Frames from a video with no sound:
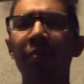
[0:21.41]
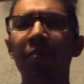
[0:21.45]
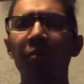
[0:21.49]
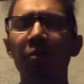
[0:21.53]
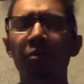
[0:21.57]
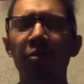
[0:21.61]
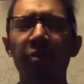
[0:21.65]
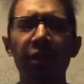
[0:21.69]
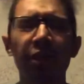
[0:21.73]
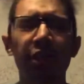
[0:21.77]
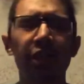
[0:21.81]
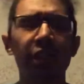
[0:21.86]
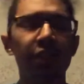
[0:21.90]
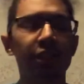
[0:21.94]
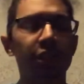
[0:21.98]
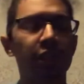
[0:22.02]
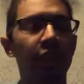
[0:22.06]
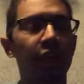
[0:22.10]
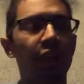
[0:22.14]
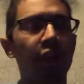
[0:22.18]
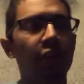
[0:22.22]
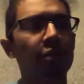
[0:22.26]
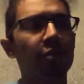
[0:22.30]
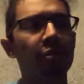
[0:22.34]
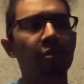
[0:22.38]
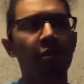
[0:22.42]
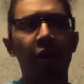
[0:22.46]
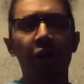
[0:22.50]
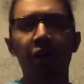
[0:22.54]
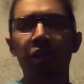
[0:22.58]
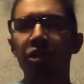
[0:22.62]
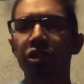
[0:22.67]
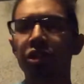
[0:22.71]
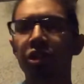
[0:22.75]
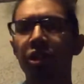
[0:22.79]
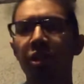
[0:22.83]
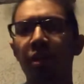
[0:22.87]
we decided we want a
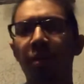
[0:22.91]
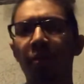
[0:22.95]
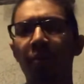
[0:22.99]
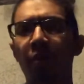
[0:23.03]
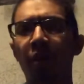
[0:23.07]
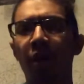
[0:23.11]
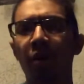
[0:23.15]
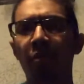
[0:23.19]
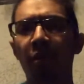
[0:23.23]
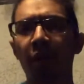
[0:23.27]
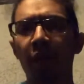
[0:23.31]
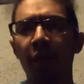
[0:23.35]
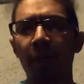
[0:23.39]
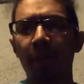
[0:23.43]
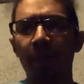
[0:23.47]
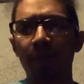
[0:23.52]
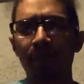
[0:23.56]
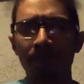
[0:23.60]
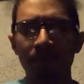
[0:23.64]
trip, alright?